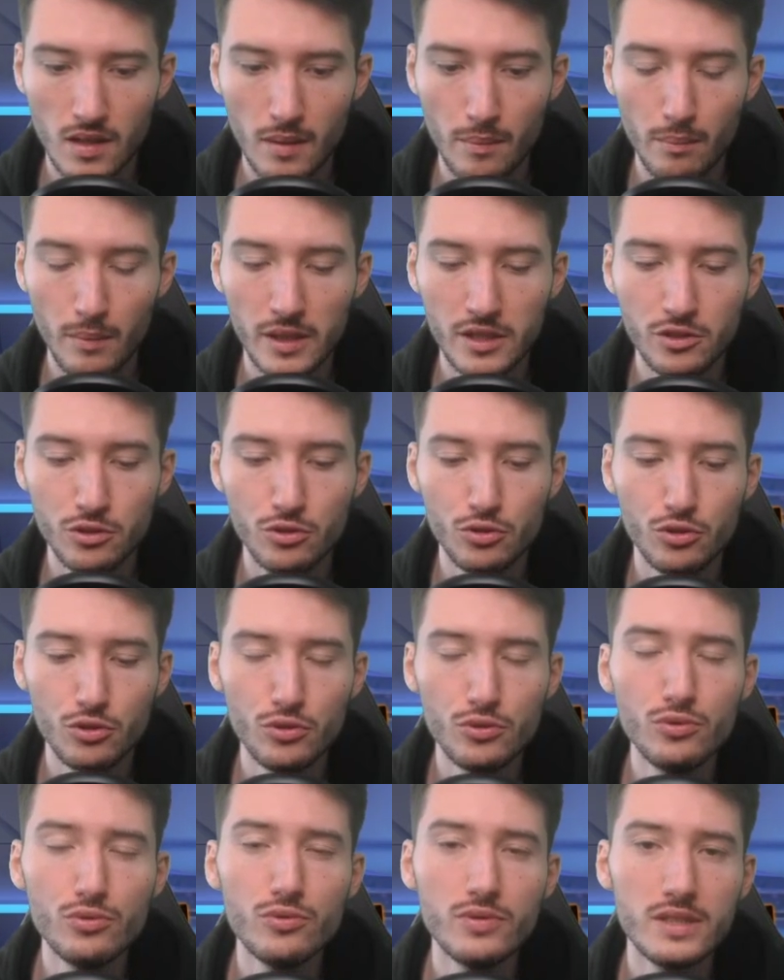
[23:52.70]
But you
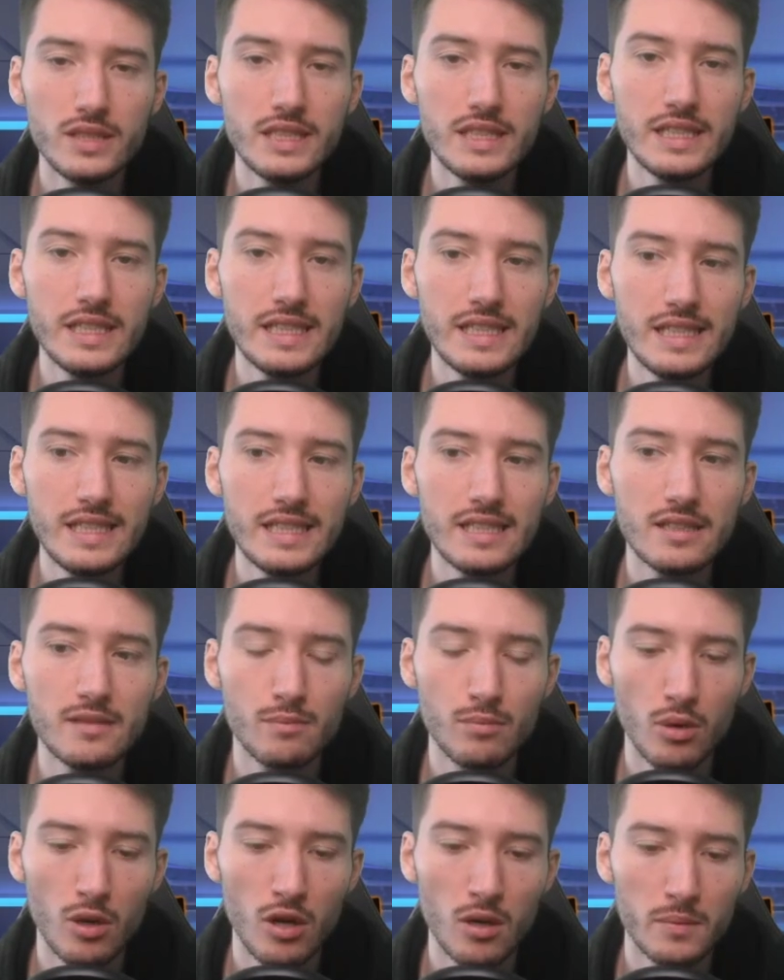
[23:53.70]
do need a
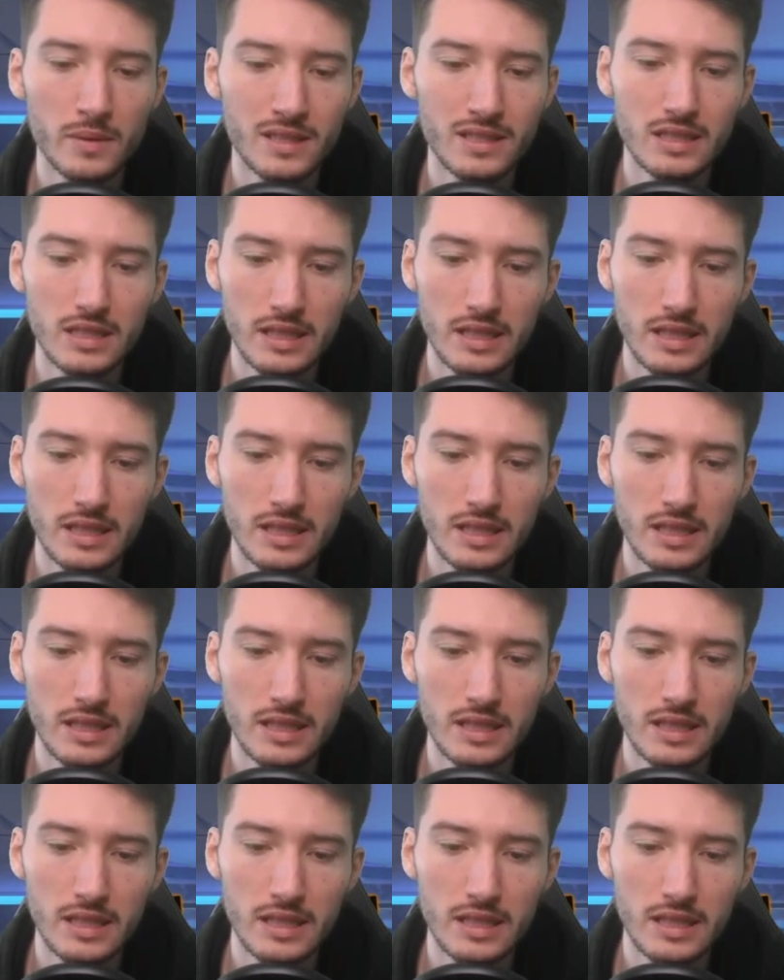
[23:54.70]
permanent